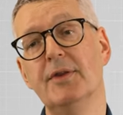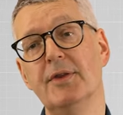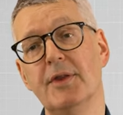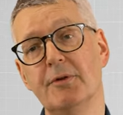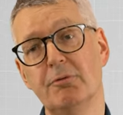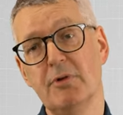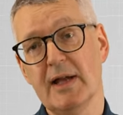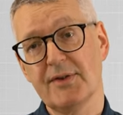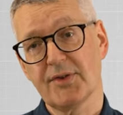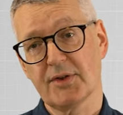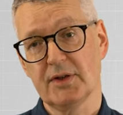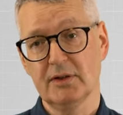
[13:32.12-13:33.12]
the
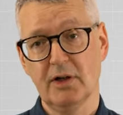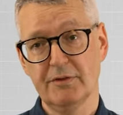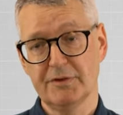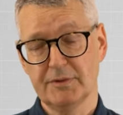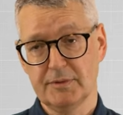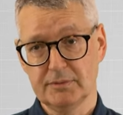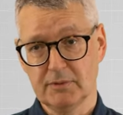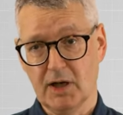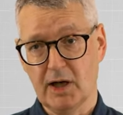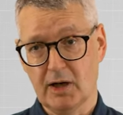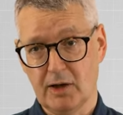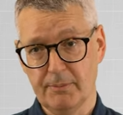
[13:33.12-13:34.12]
risk of
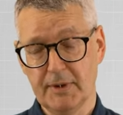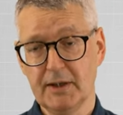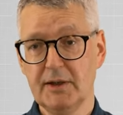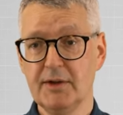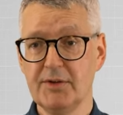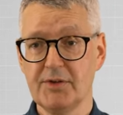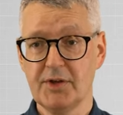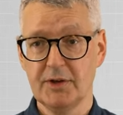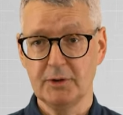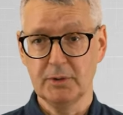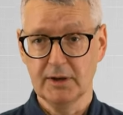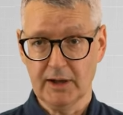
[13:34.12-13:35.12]
harm
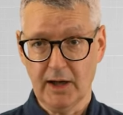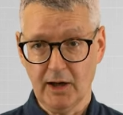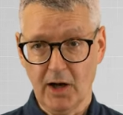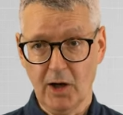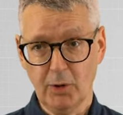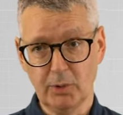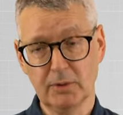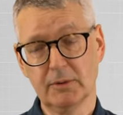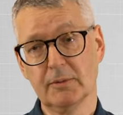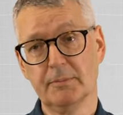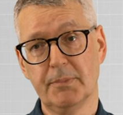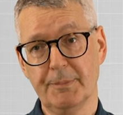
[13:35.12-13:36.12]
to a whole
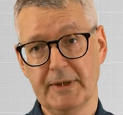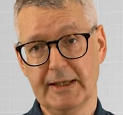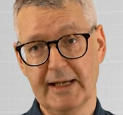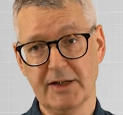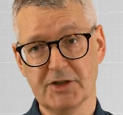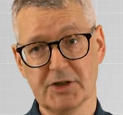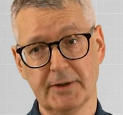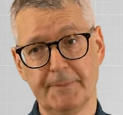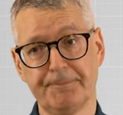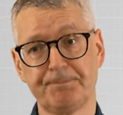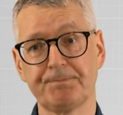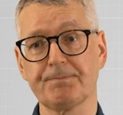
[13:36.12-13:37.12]
population
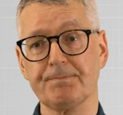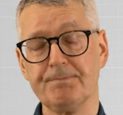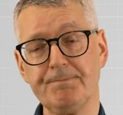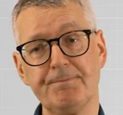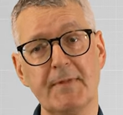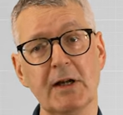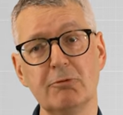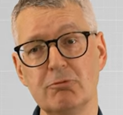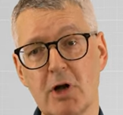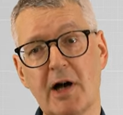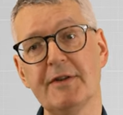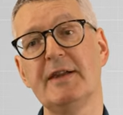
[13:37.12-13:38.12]

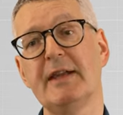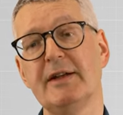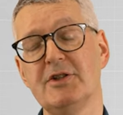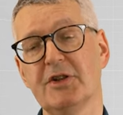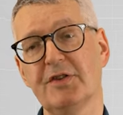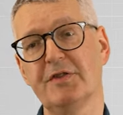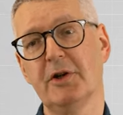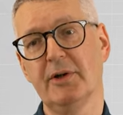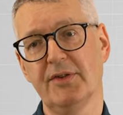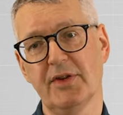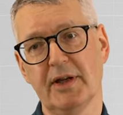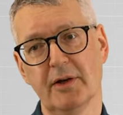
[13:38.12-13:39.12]
rather than just
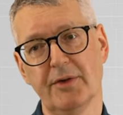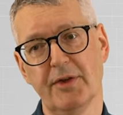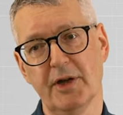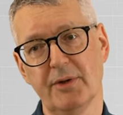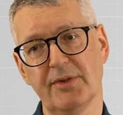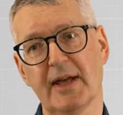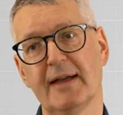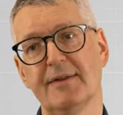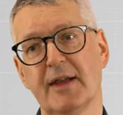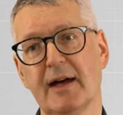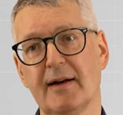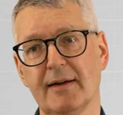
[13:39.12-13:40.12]
focusing on those at the
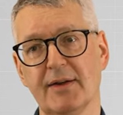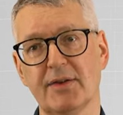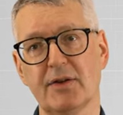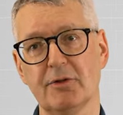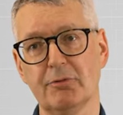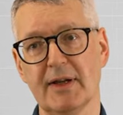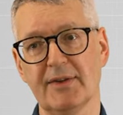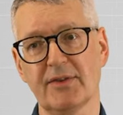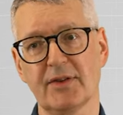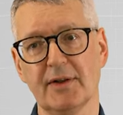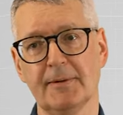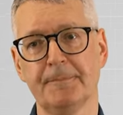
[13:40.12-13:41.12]
highest risk.